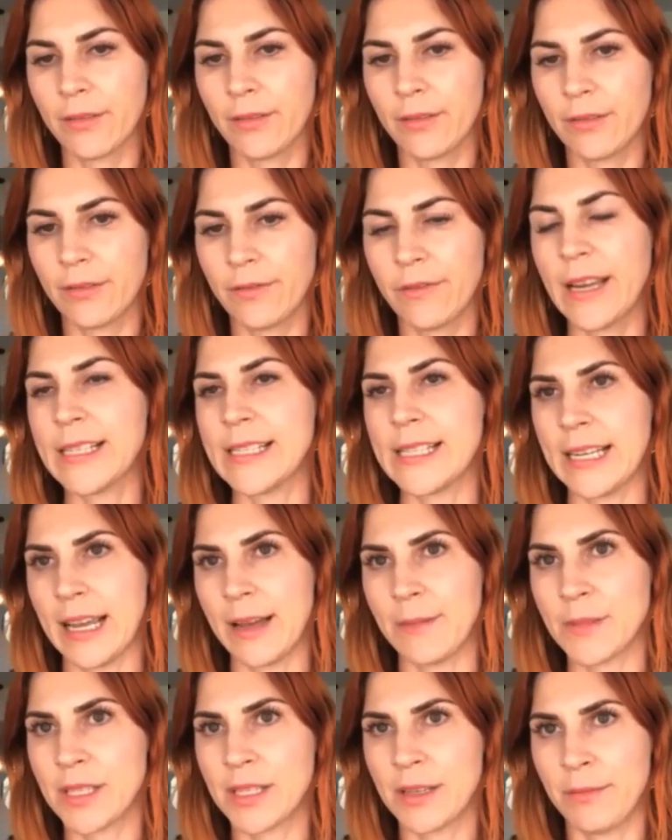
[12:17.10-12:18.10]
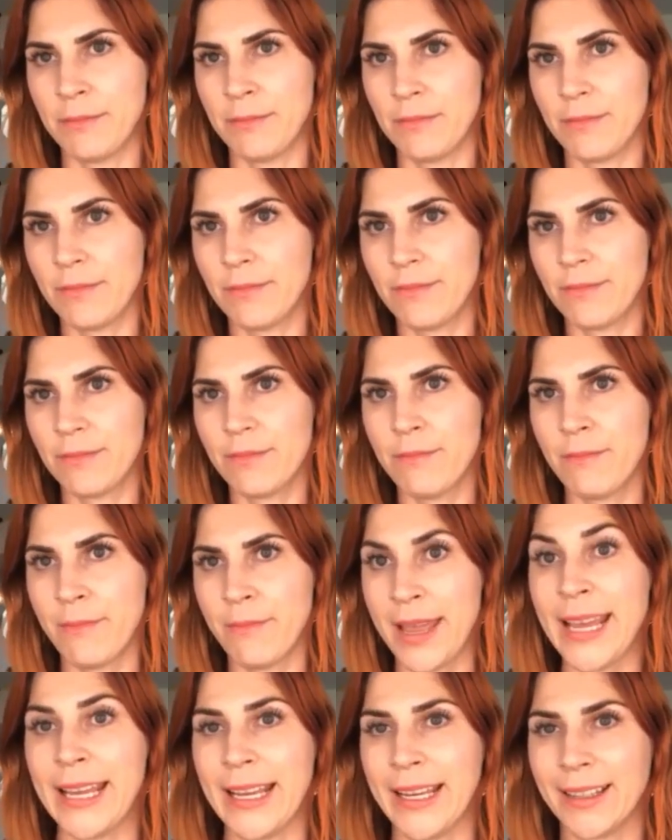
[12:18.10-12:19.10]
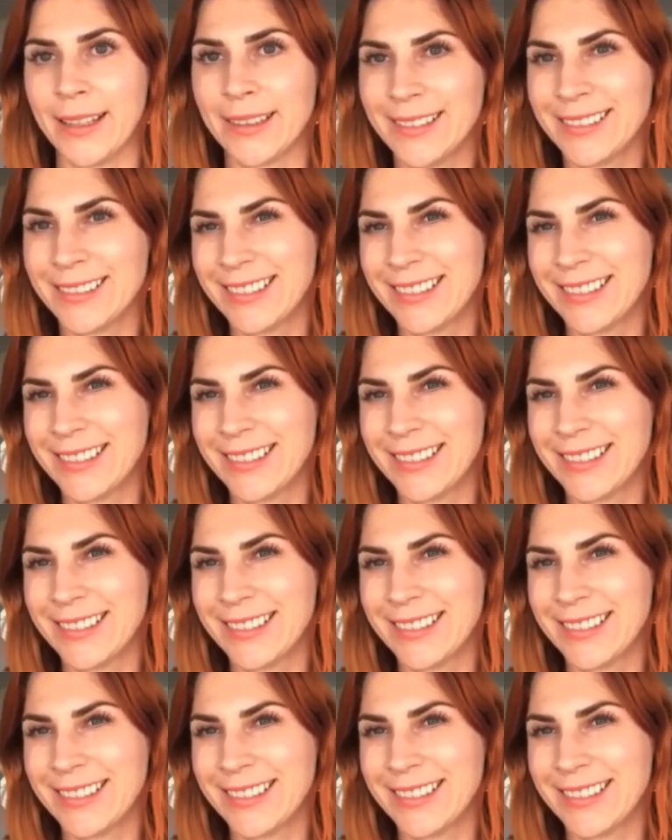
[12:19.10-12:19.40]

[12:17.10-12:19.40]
facing up to me.